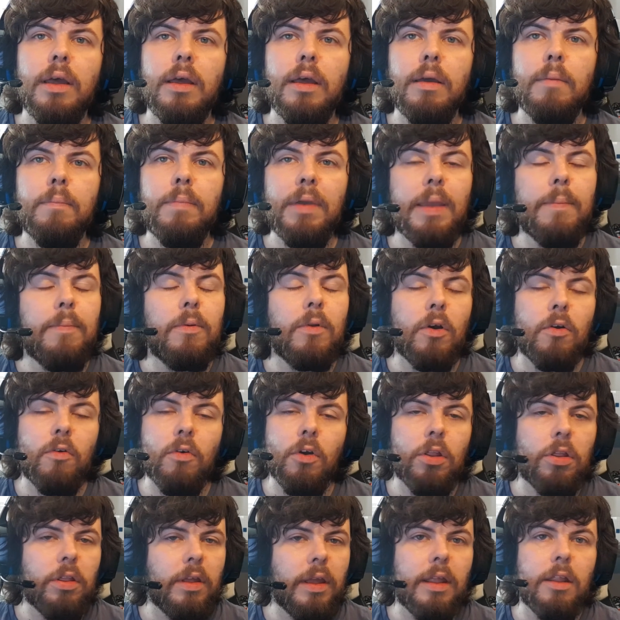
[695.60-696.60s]
people
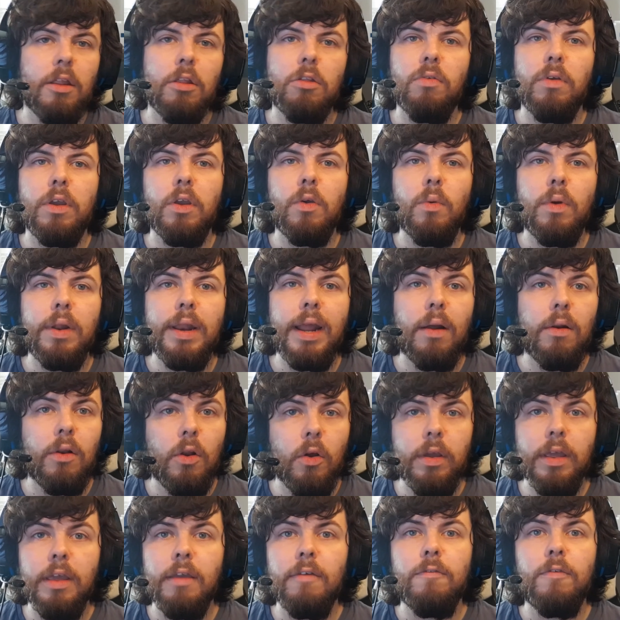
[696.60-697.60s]
across the industry who are now
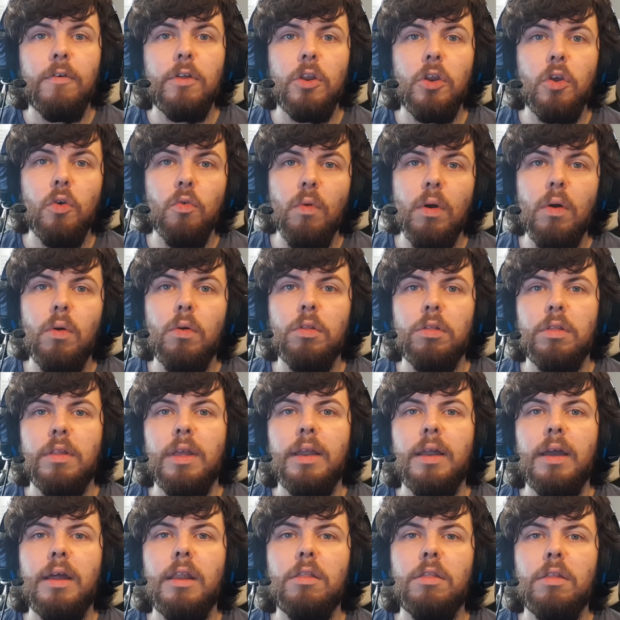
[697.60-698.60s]
looking for new roles and
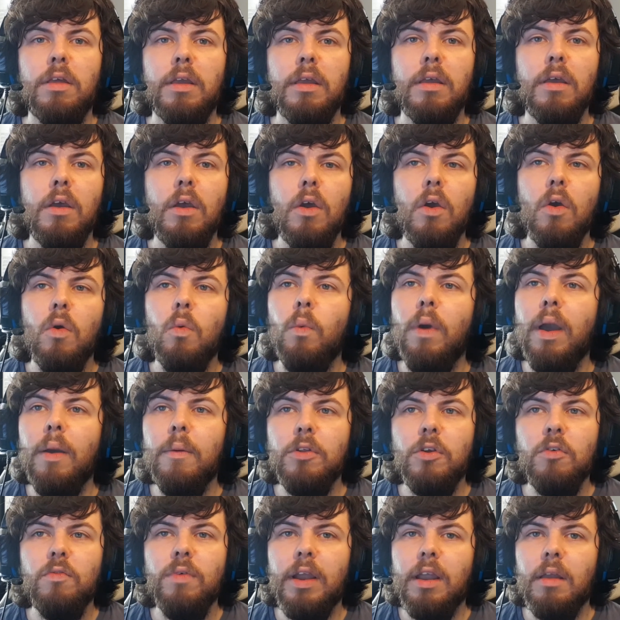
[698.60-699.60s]
that kind of thing? Where
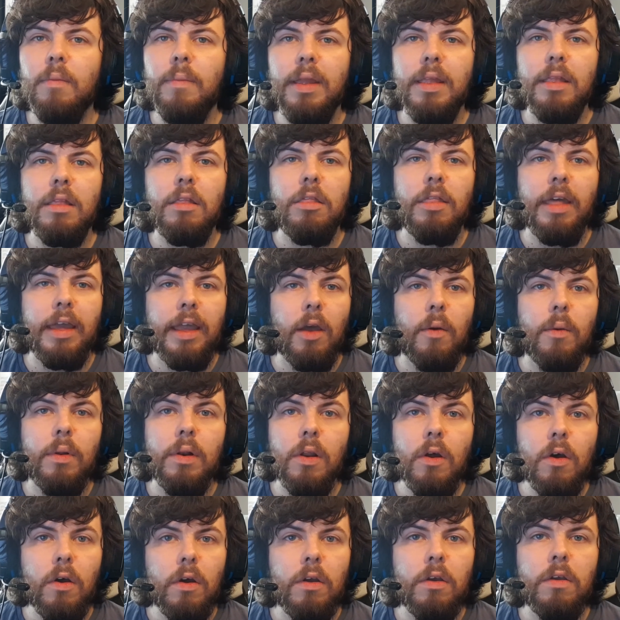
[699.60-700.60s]
would you recommend they go and
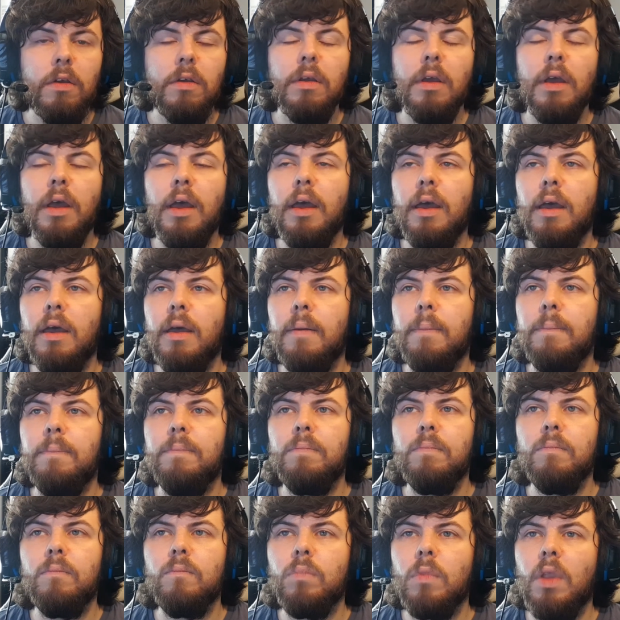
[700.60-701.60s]
look?
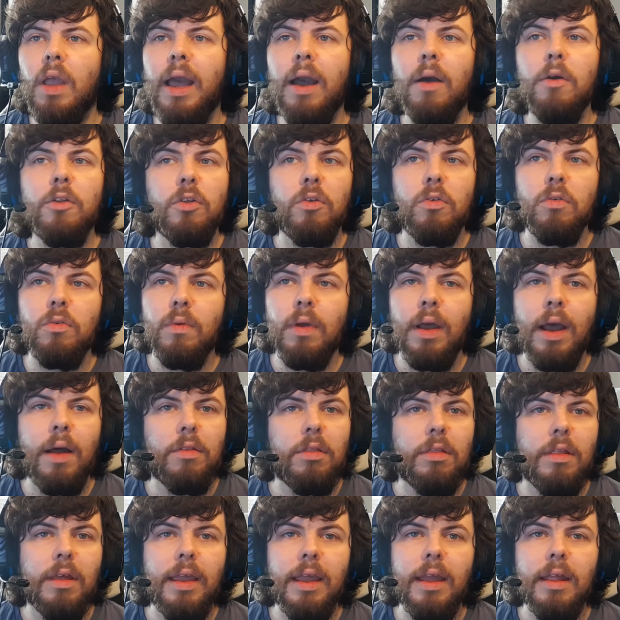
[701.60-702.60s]
How do
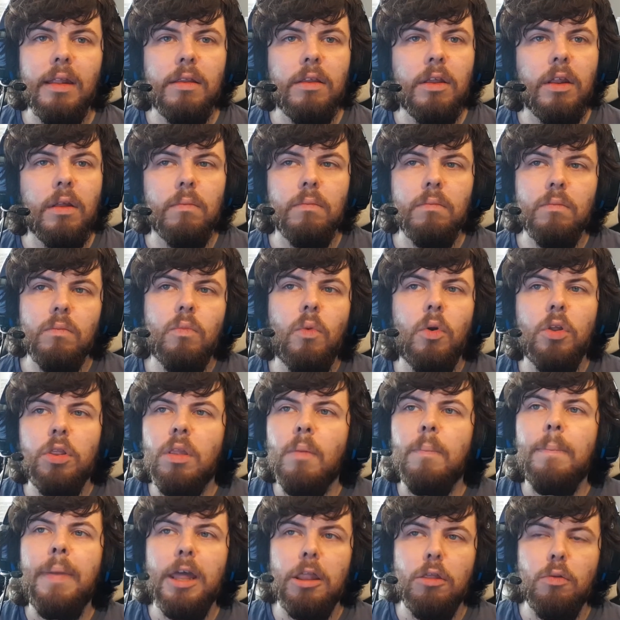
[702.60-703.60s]
they get, what's the
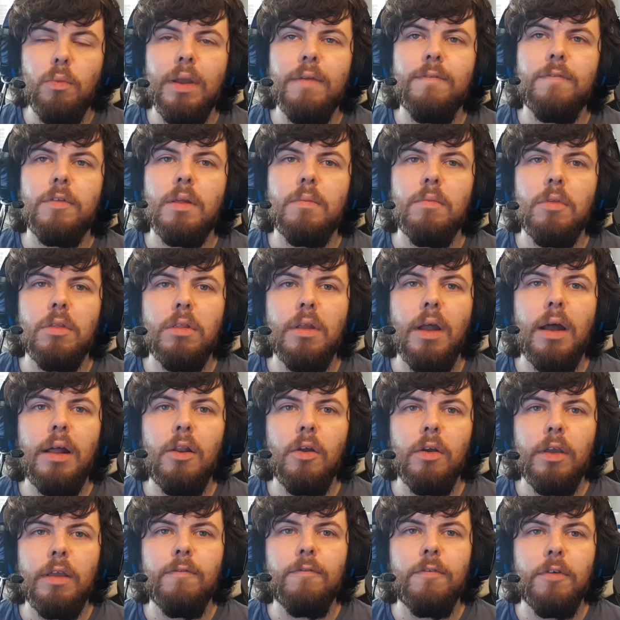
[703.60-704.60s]
best way for them to start
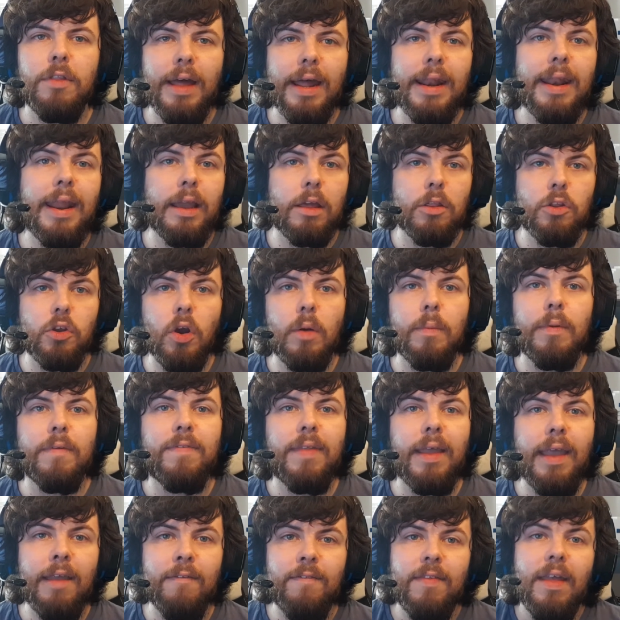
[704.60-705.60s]
looking for that next job
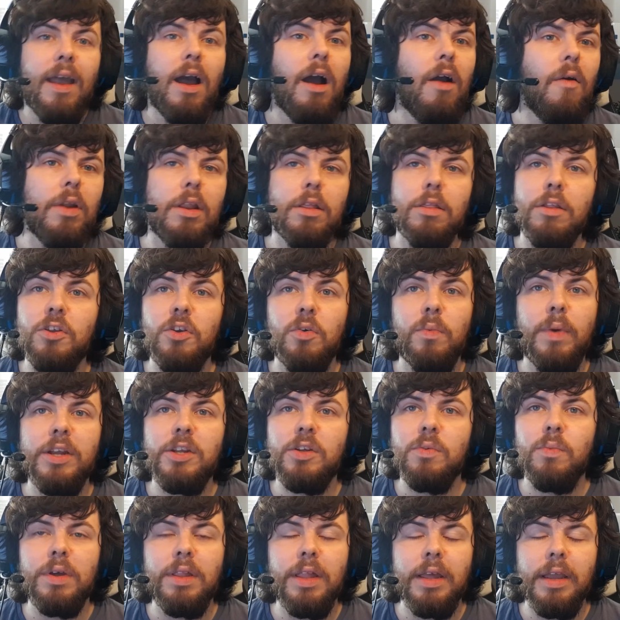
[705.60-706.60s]
if they are in a
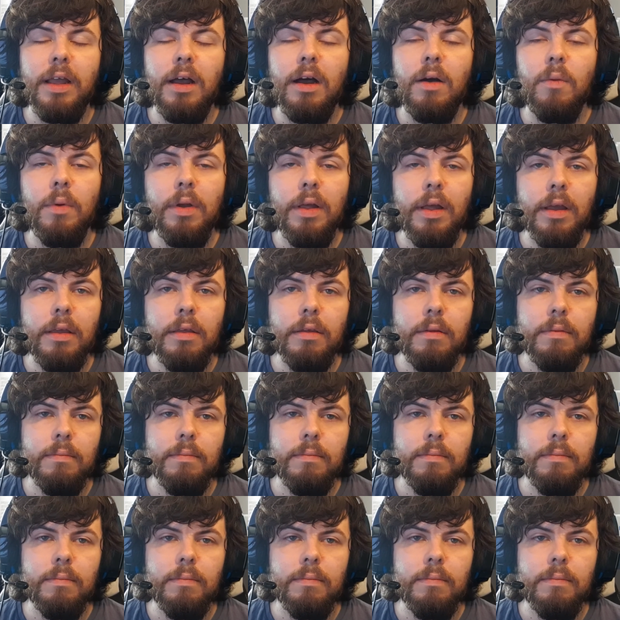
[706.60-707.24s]
situation where they can't work?